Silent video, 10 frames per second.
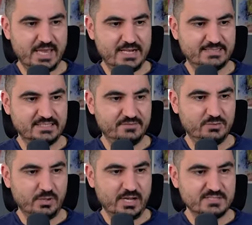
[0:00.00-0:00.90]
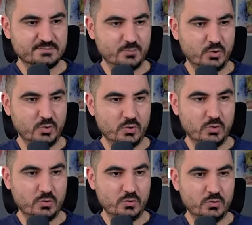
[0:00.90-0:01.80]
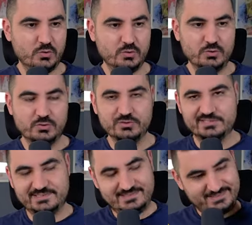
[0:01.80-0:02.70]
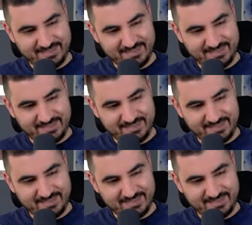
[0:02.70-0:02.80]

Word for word: Yeah, let's give it to Rasmus.